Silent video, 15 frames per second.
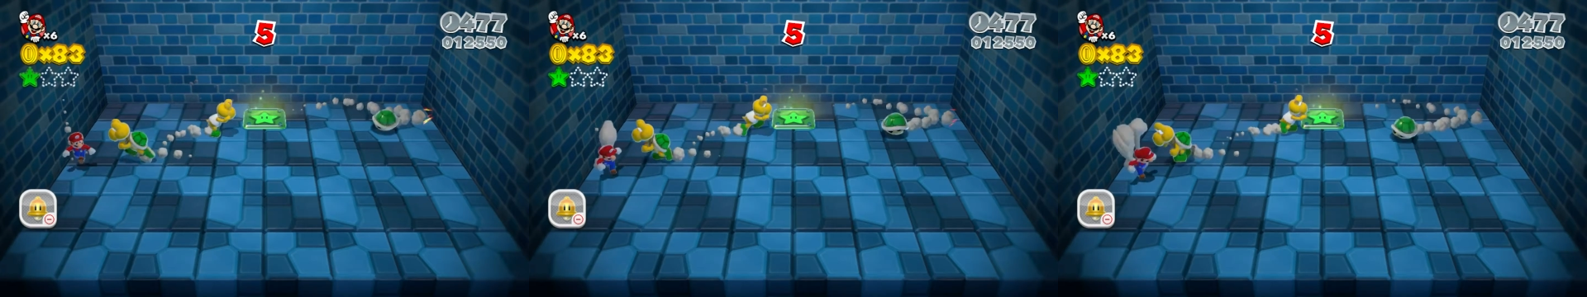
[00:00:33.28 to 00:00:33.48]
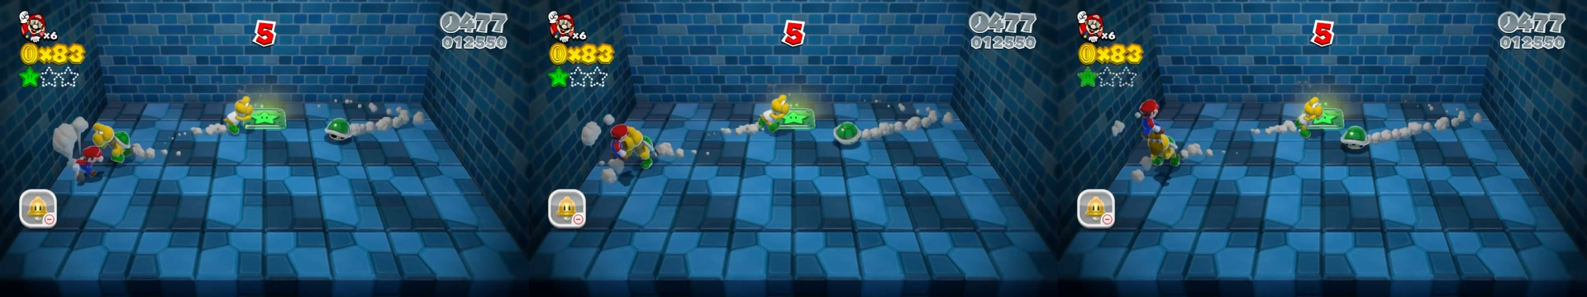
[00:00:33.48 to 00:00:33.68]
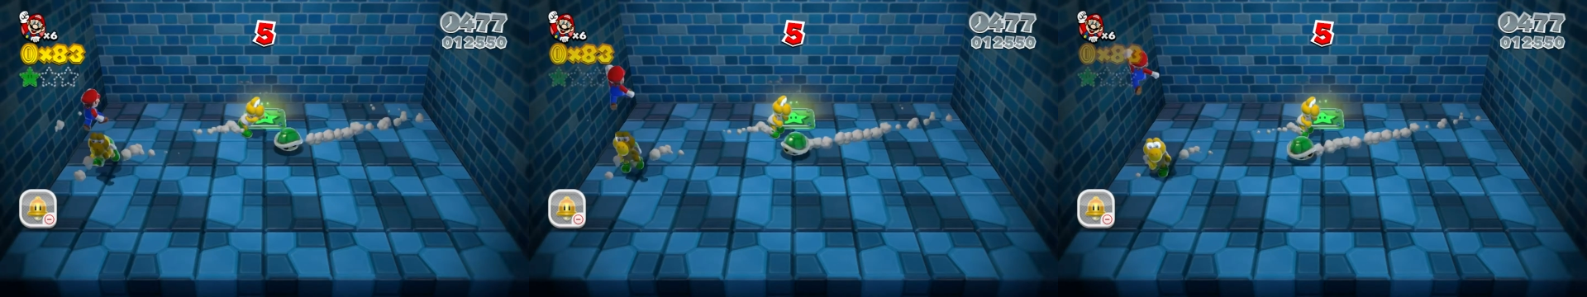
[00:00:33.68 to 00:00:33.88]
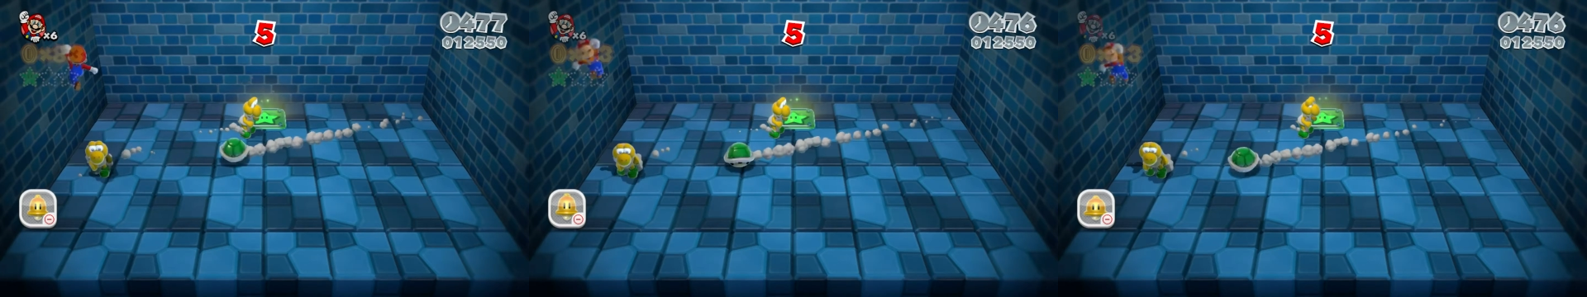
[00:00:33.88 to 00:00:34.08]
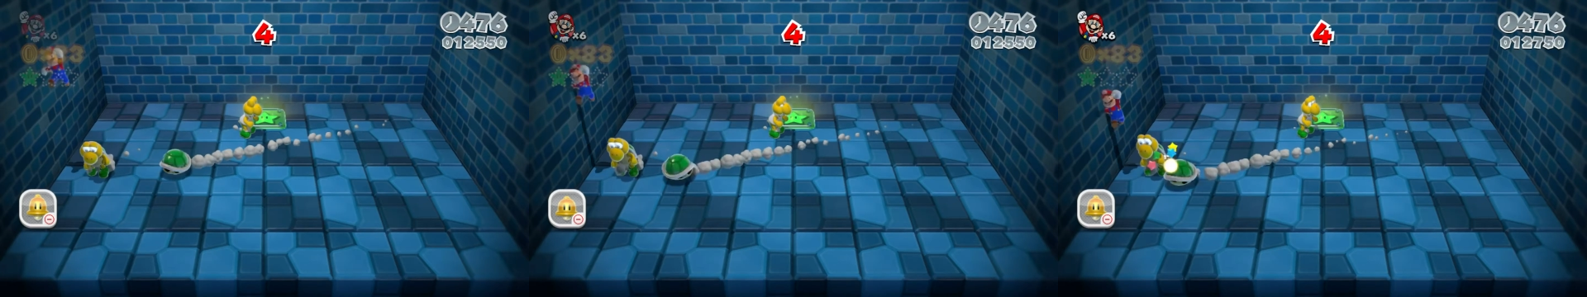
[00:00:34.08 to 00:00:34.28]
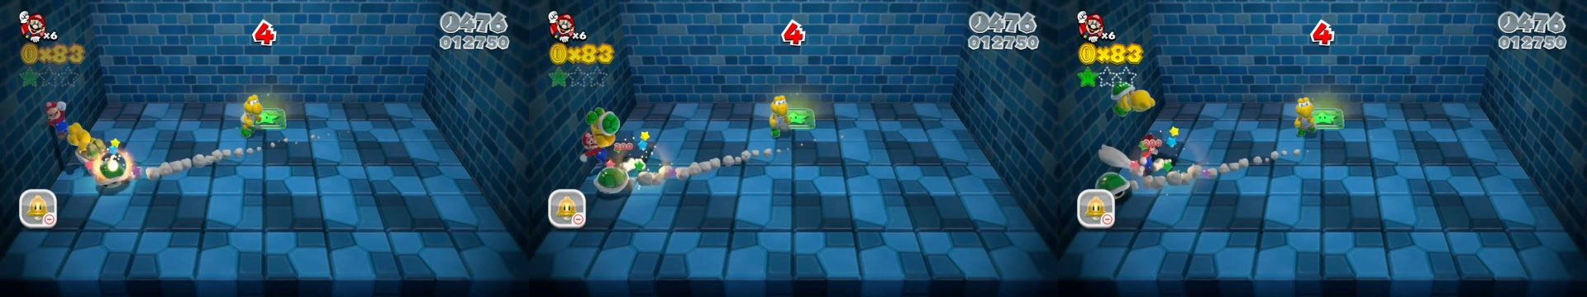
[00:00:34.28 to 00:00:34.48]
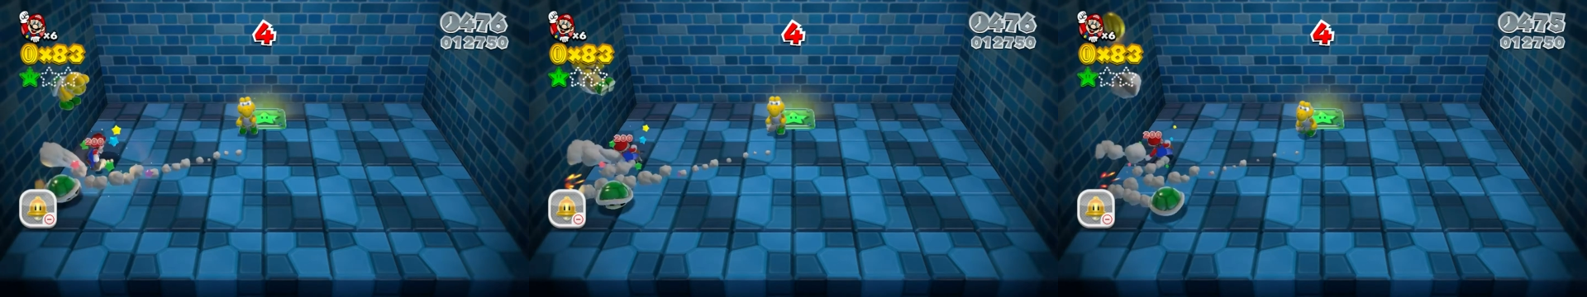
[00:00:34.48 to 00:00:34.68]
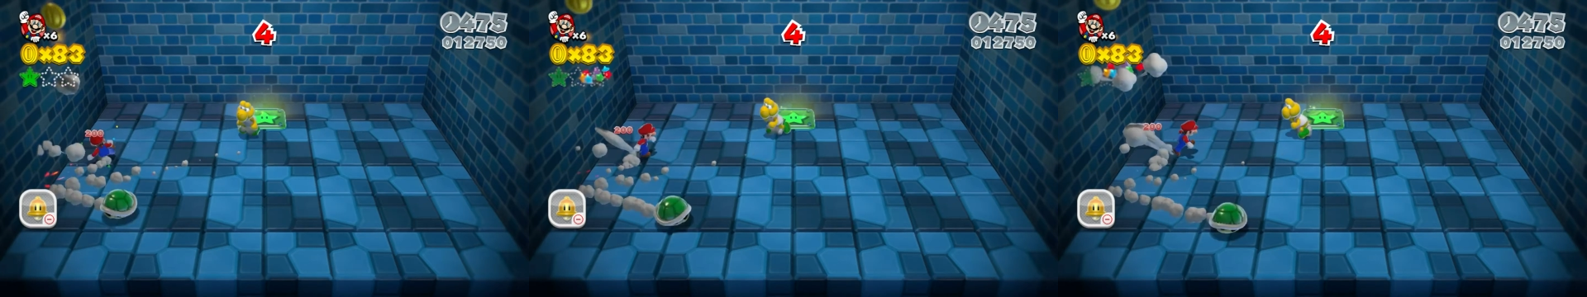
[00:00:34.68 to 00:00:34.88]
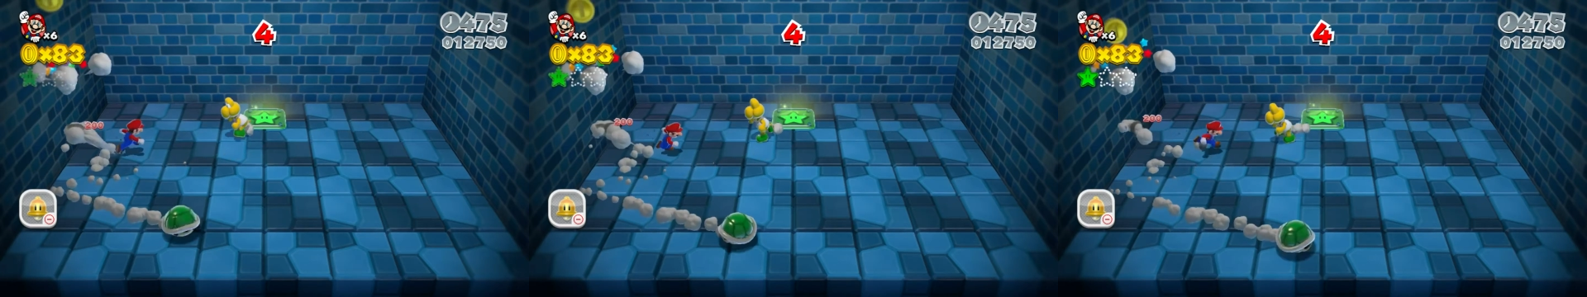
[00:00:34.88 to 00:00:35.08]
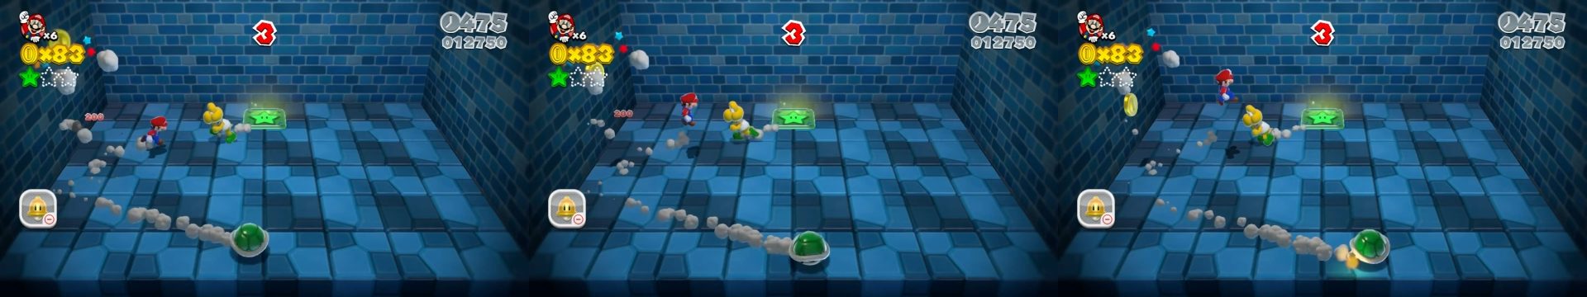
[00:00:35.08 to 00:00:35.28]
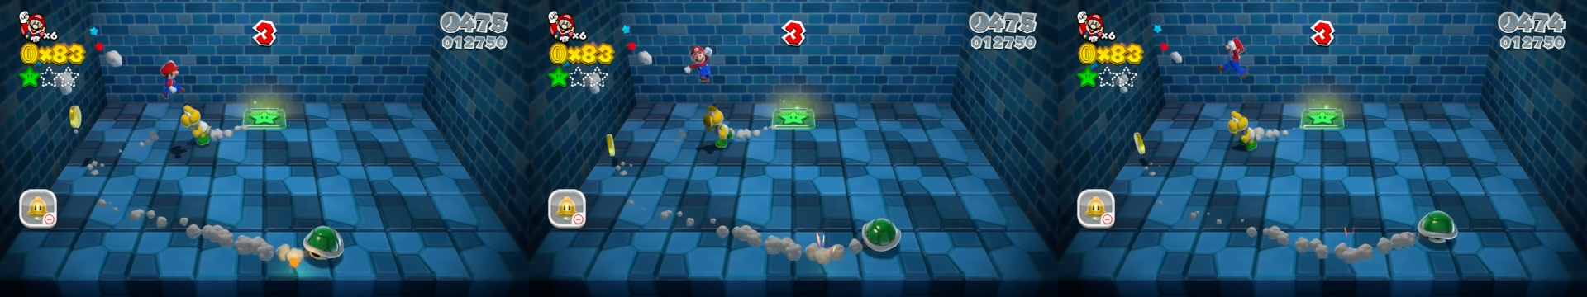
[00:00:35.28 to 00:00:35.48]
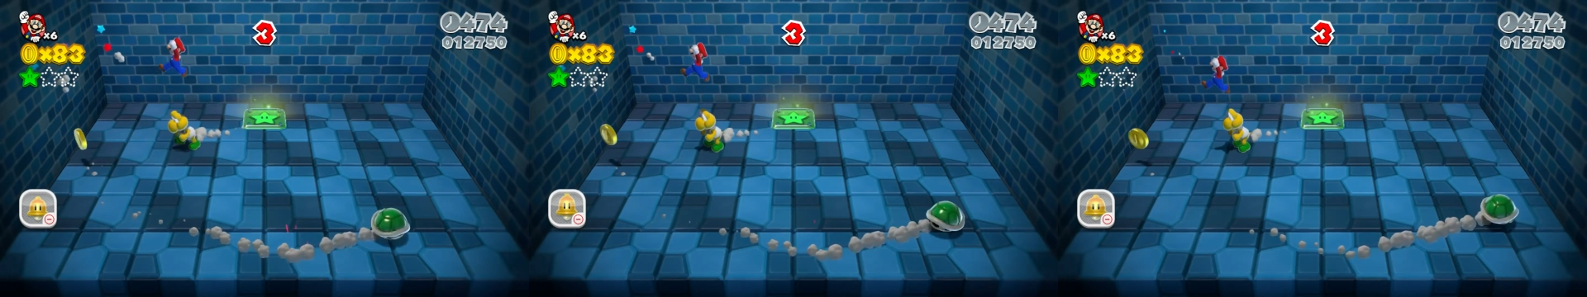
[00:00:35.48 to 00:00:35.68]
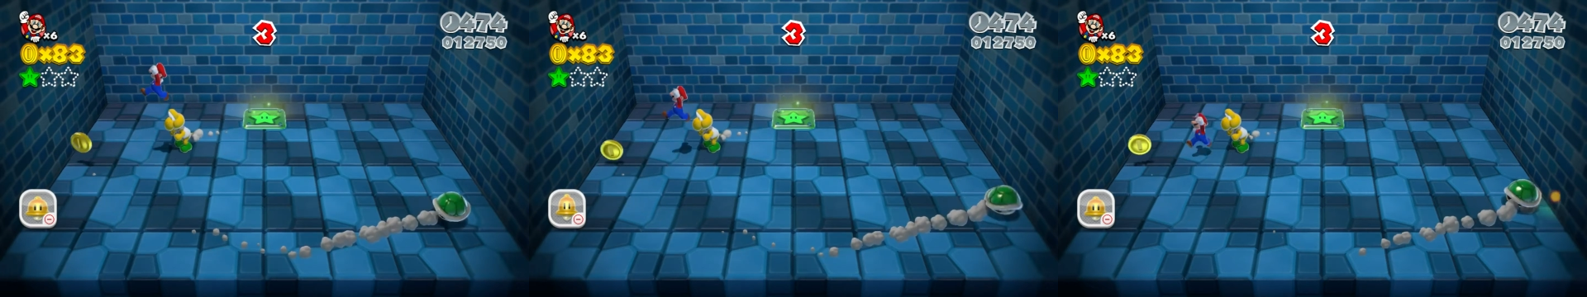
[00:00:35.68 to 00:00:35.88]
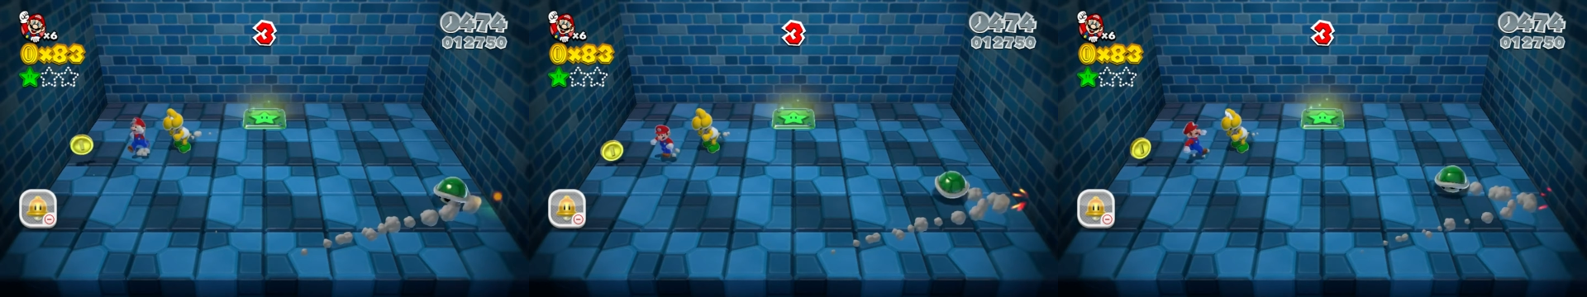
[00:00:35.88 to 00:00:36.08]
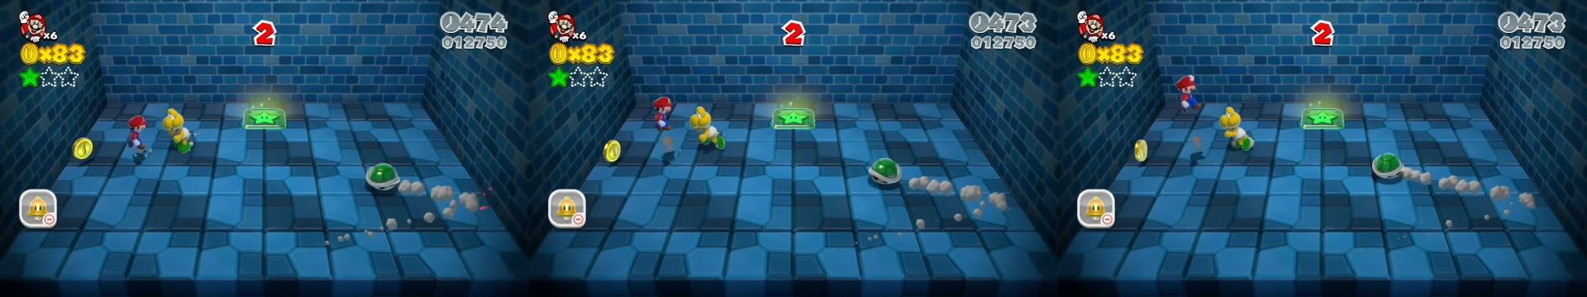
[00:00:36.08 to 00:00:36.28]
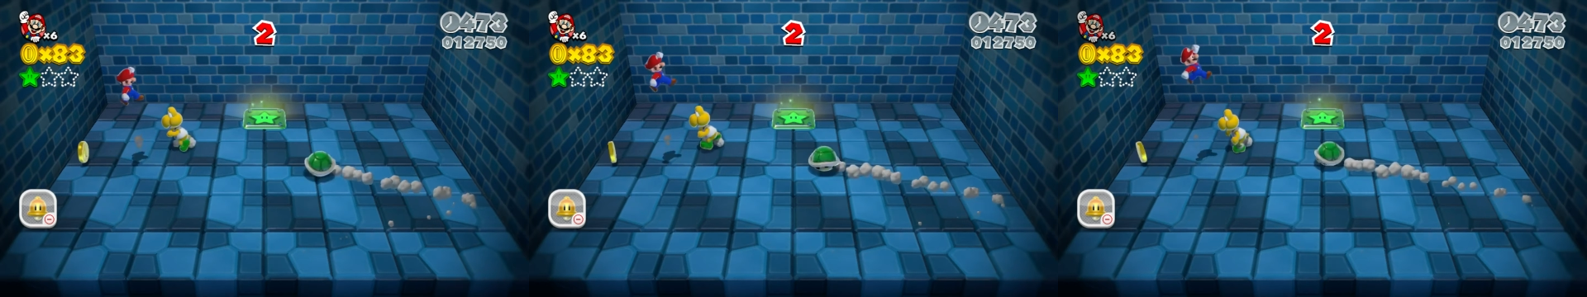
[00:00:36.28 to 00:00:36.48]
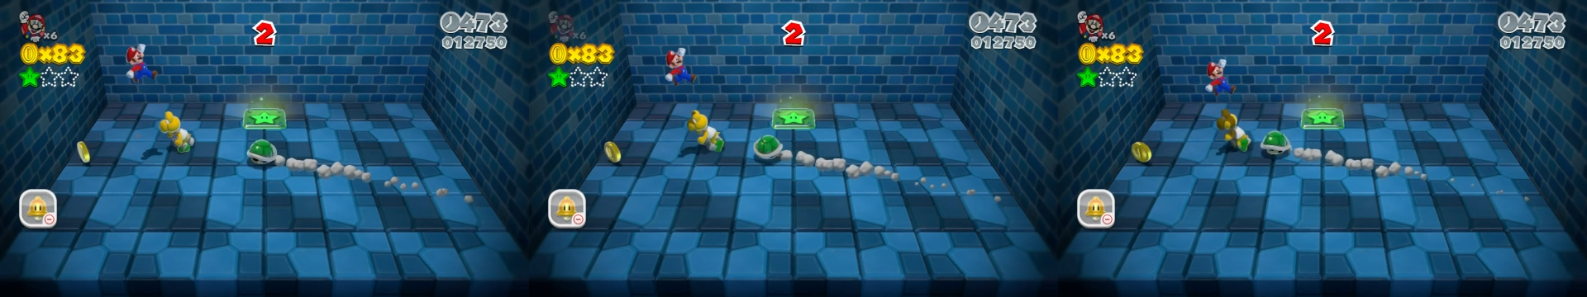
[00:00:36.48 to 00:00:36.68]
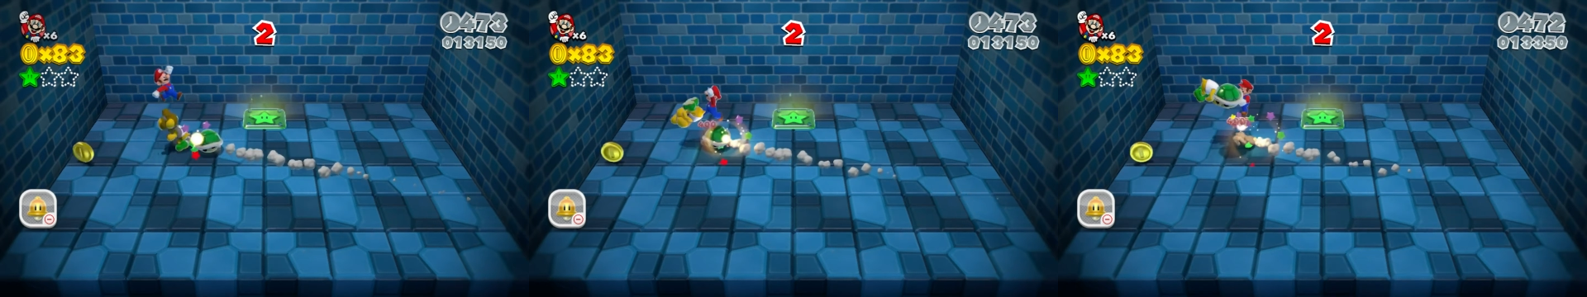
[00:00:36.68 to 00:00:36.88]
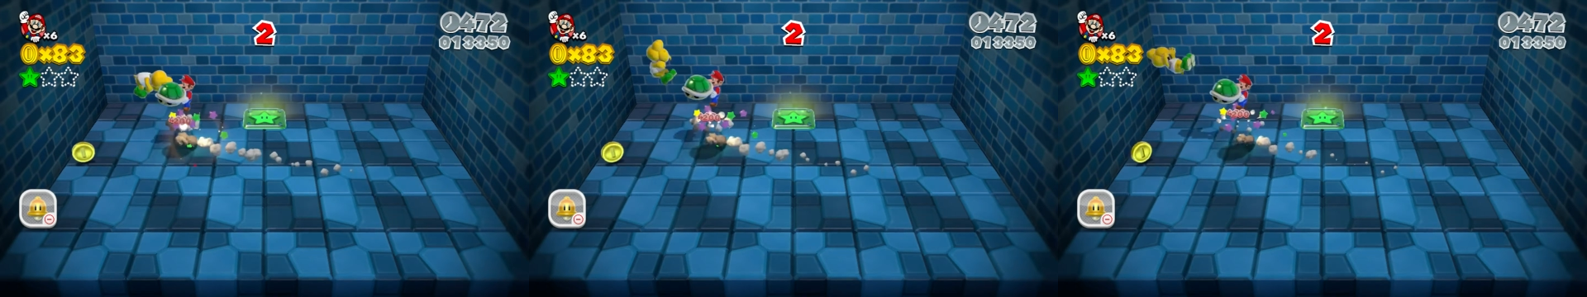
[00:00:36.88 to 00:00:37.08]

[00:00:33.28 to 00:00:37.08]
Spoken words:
(no speaker visible)